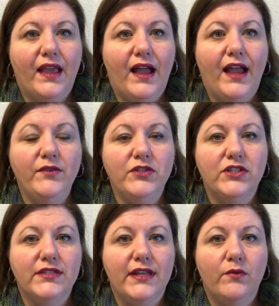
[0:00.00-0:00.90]
I would
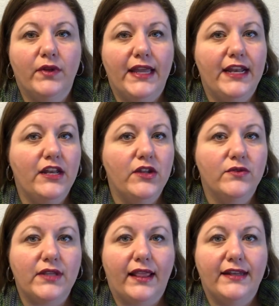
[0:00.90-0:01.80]
just, in related
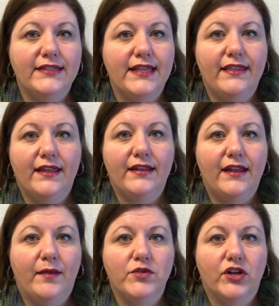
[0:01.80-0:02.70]
news, I'd like to say that
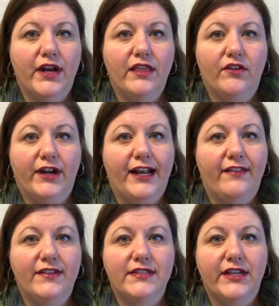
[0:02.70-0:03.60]
I'm turning
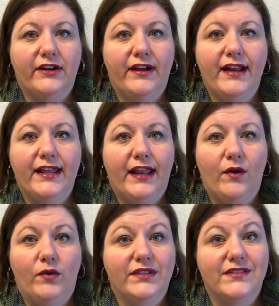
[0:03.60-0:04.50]
39 this year, and getting
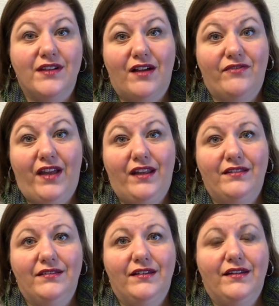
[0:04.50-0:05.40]
old is not
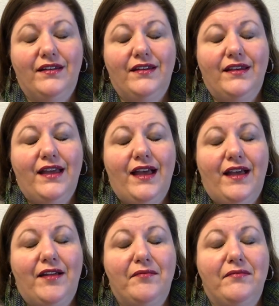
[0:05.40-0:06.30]
fun.
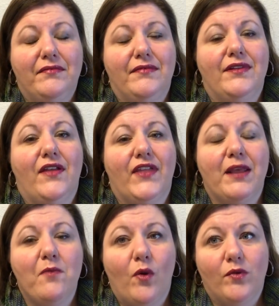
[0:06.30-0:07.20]
Not that
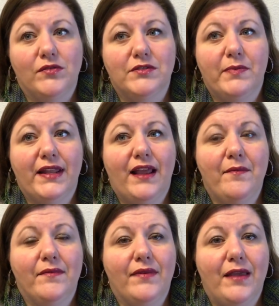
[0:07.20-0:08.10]
I'm old, but
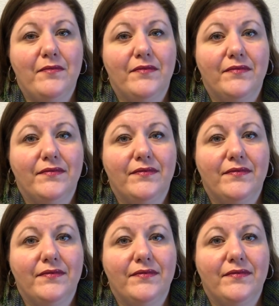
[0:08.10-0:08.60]
I'm